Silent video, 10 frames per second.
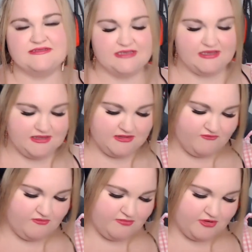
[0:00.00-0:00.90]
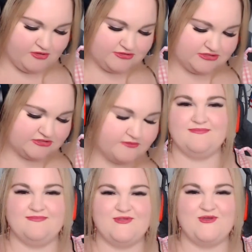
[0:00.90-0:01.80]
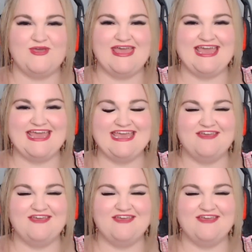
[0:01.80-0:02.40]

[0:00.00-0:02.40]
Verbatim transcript: cycle of abuse. Okay,